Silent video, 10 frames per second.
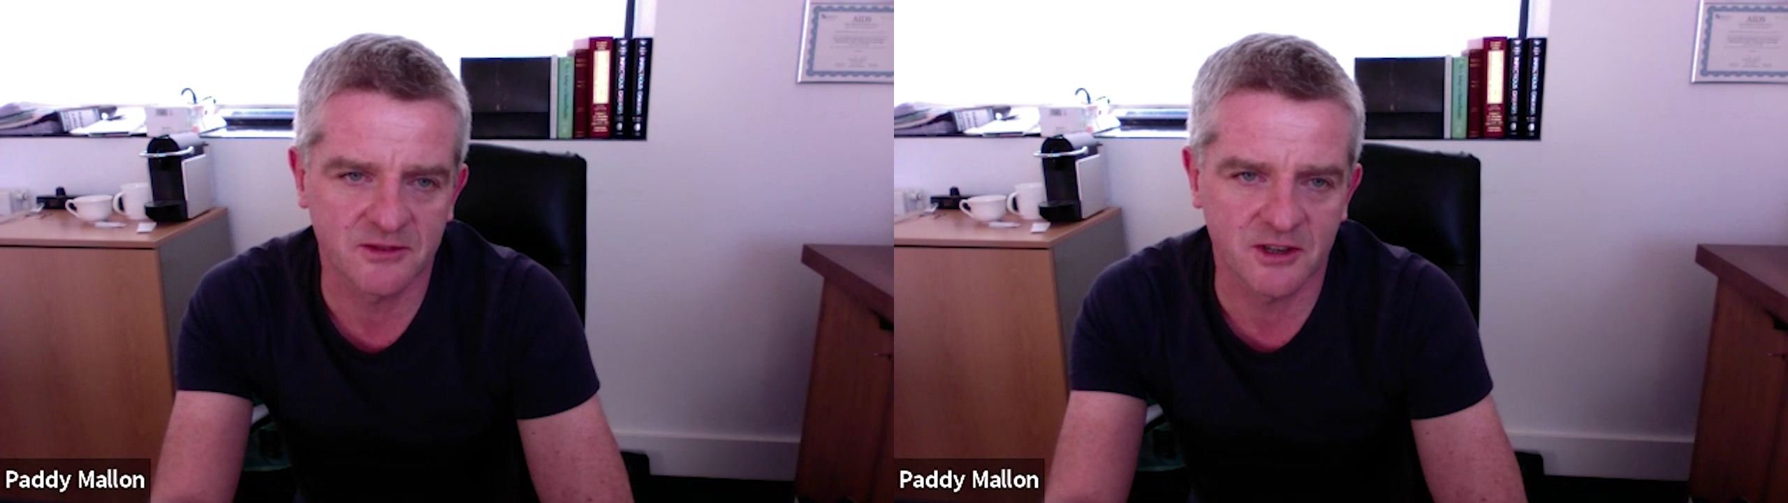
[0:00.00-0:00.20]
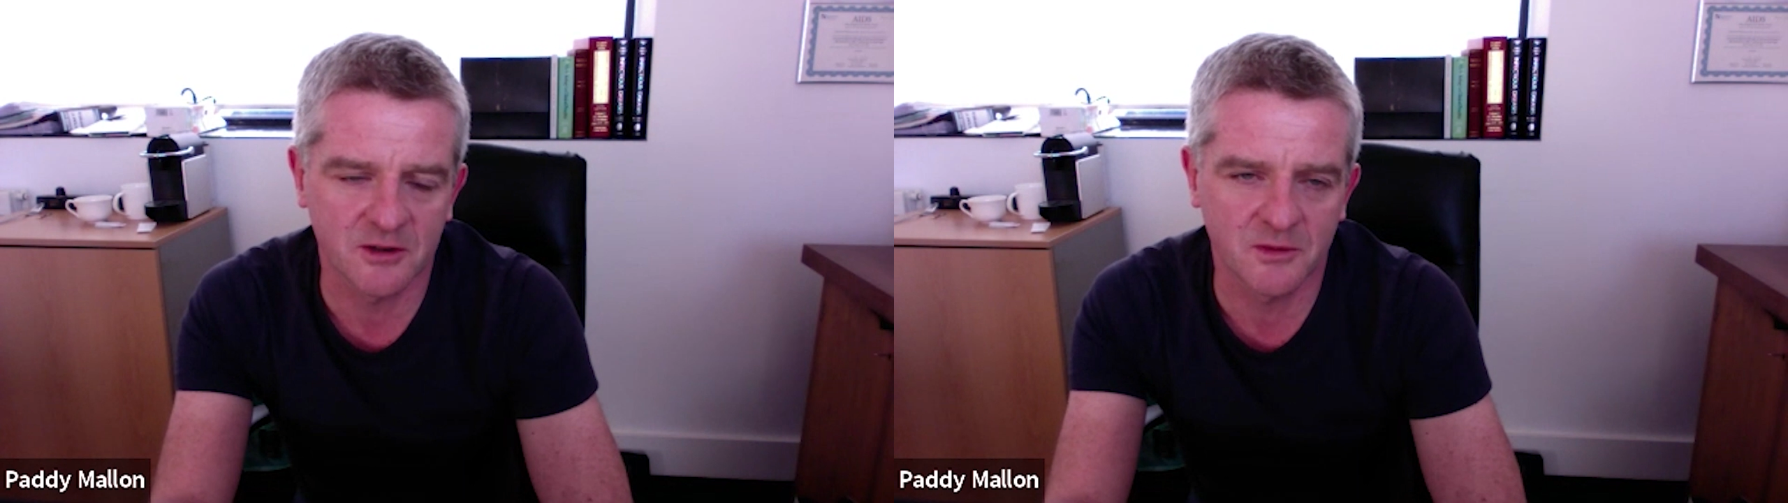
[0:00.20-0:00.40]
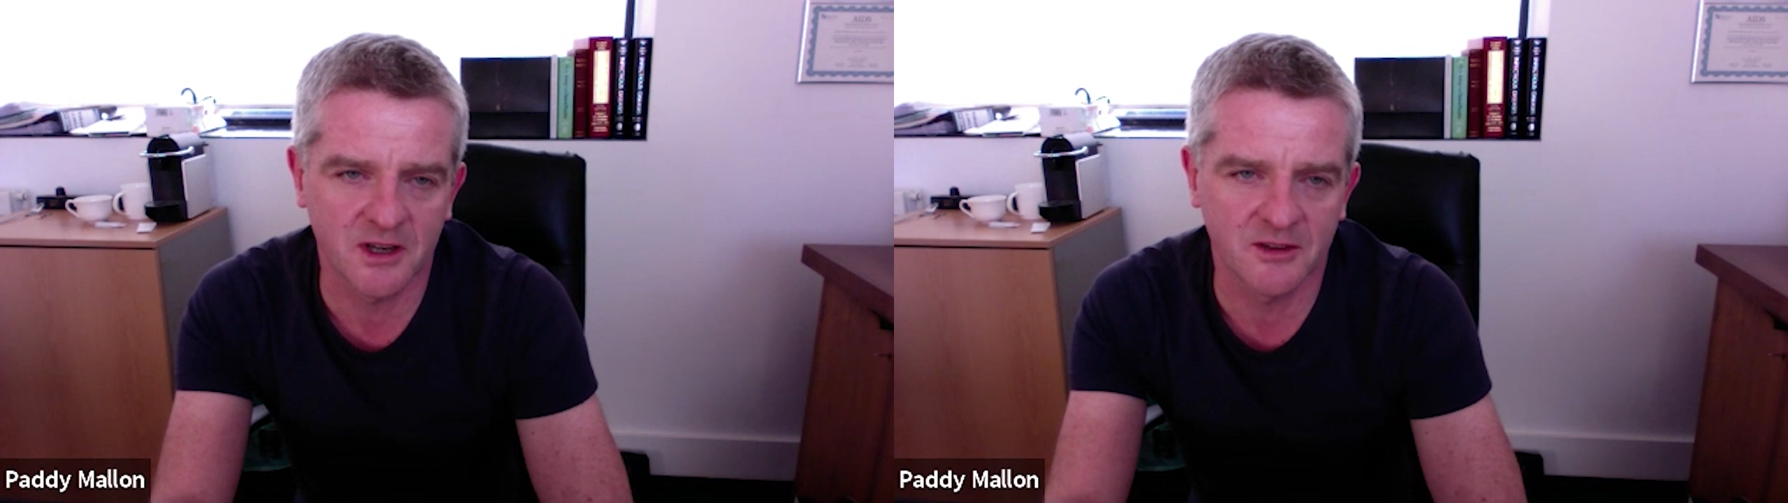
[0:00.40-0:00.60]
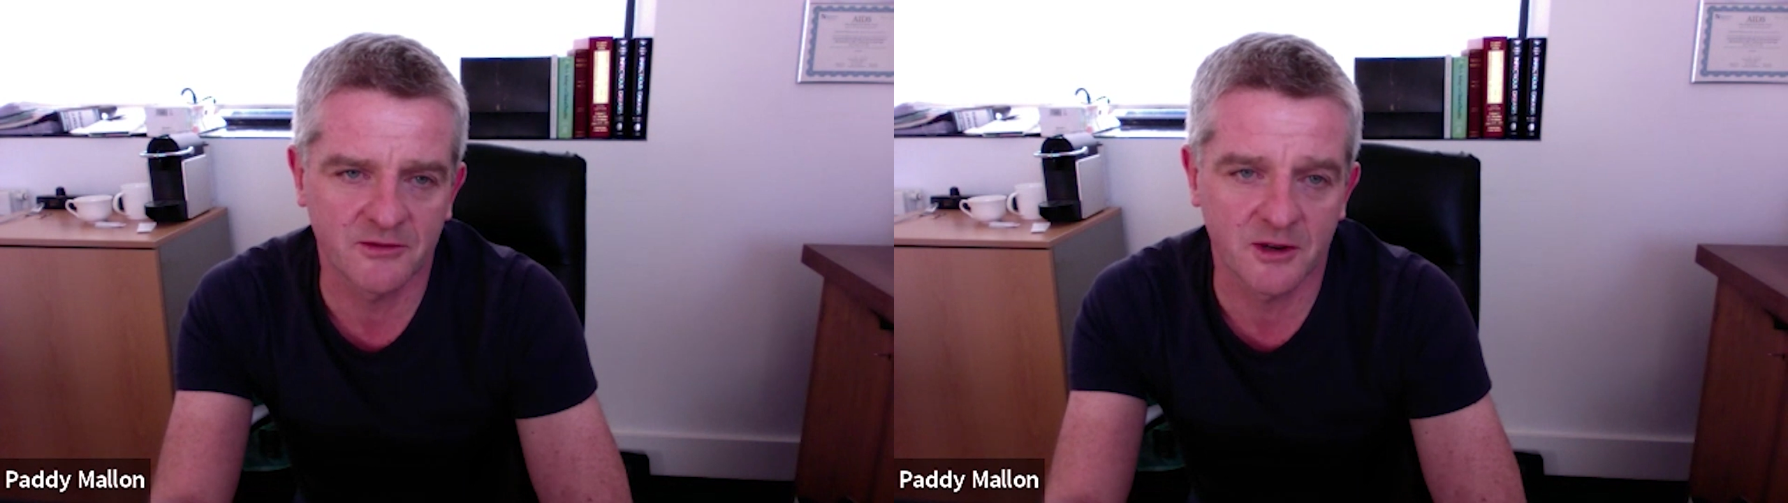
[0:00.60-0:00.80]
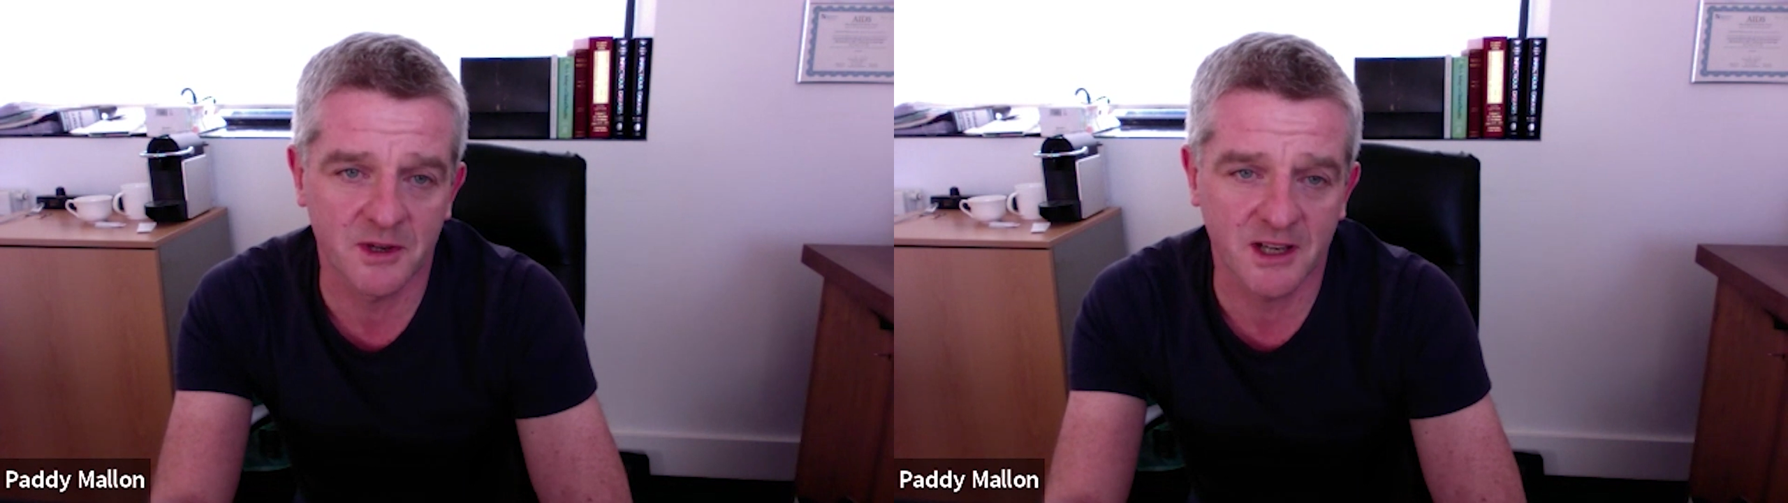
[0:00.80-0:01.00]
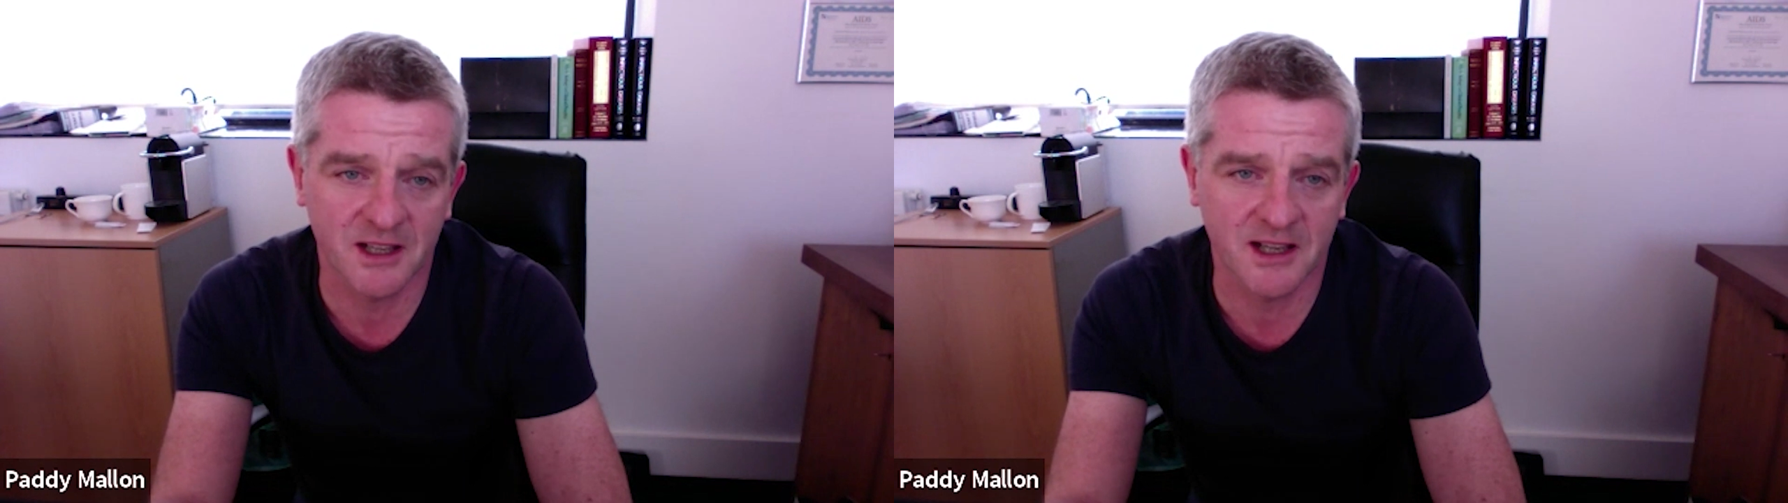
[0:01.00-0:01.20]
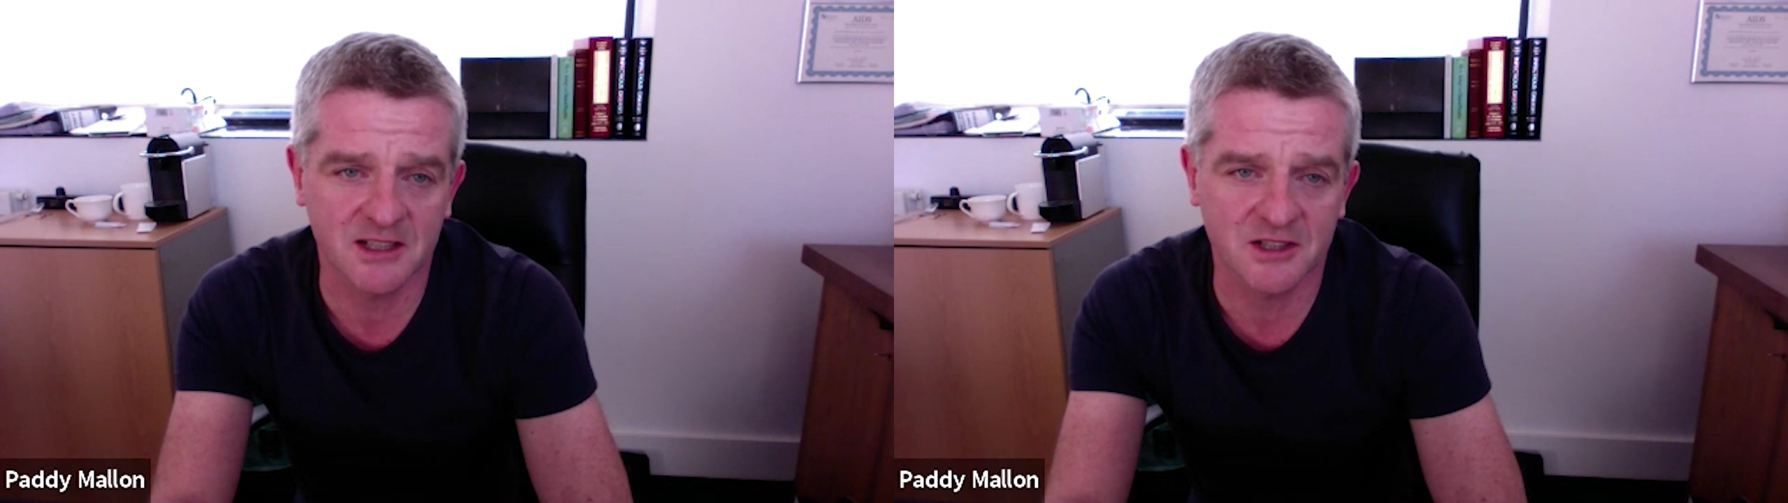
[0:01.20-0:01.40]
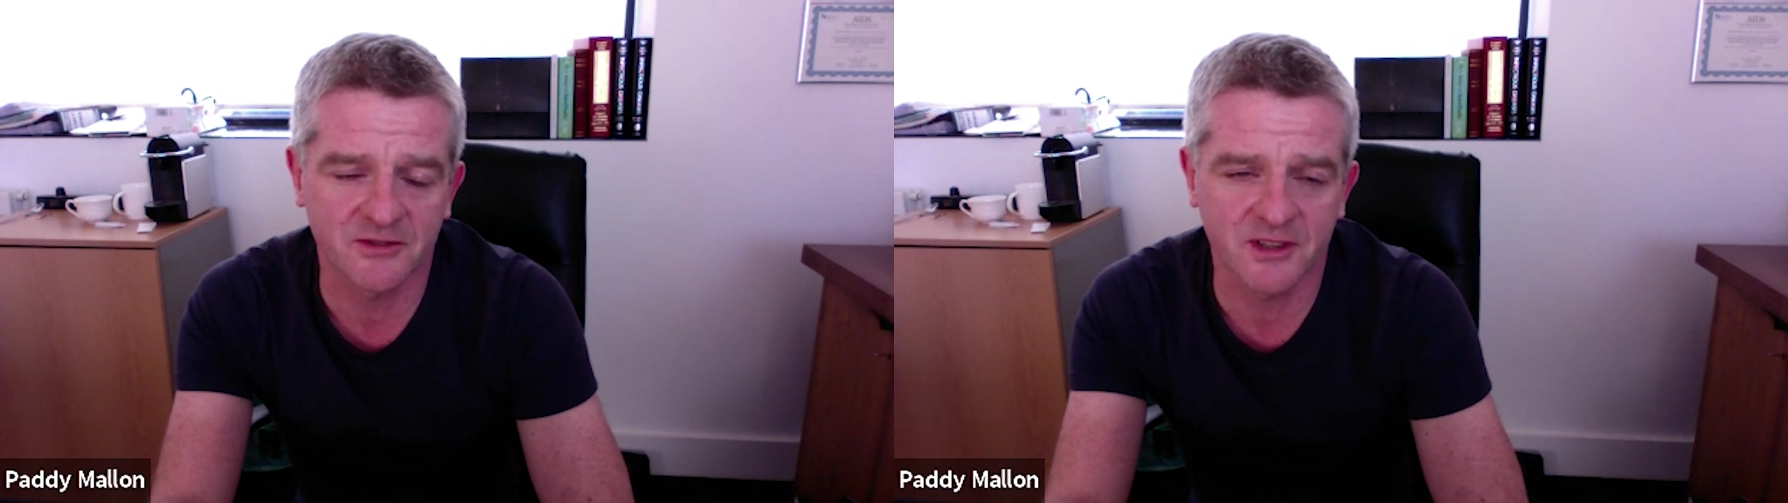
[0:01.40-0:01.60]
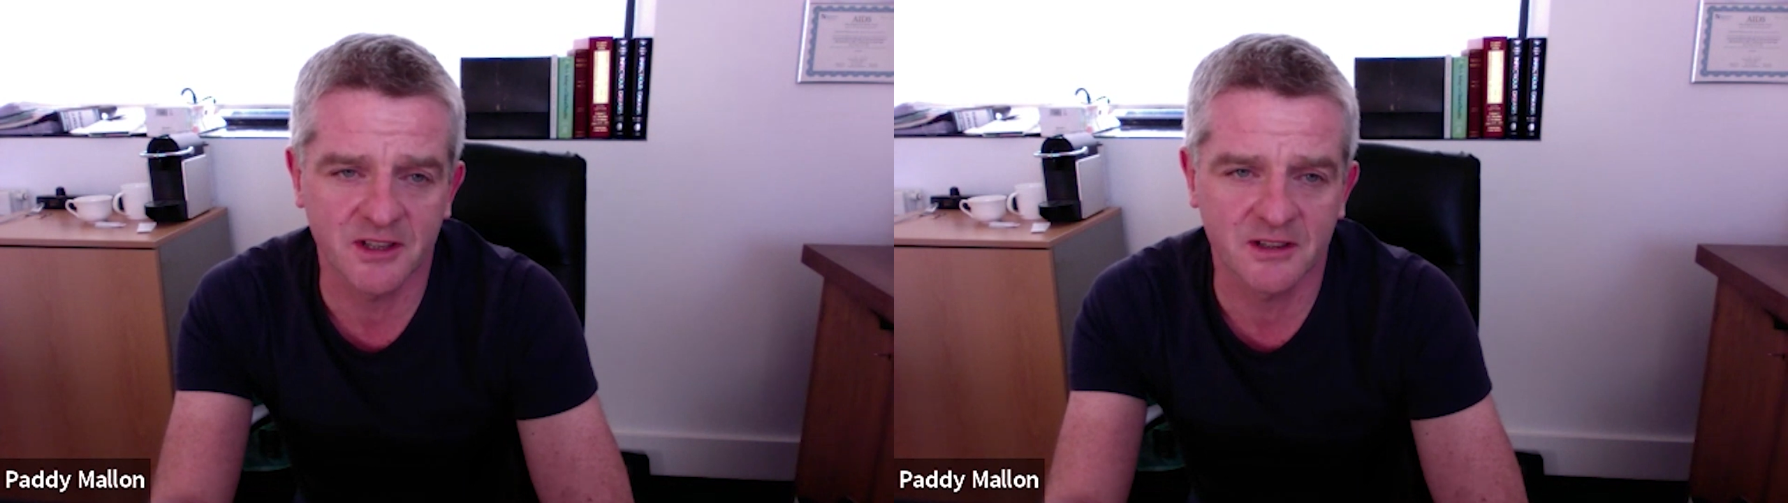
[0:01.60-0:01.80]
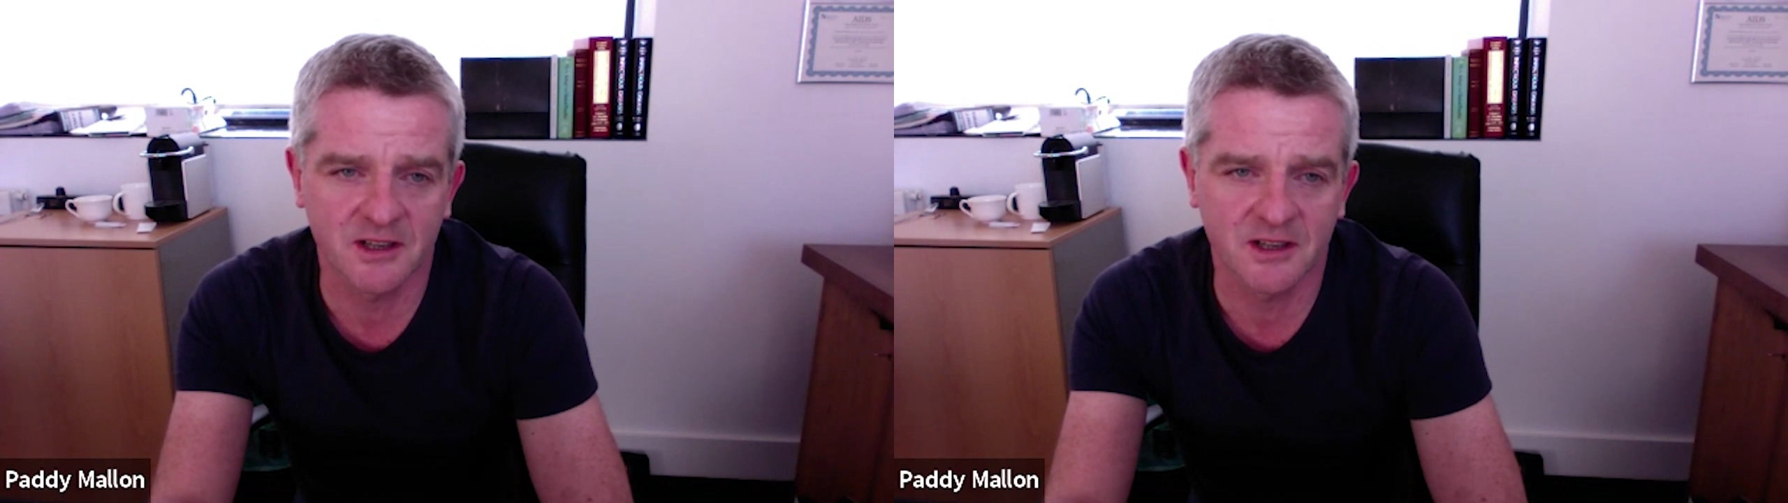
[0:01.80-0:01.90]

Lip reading: from a catastrophe.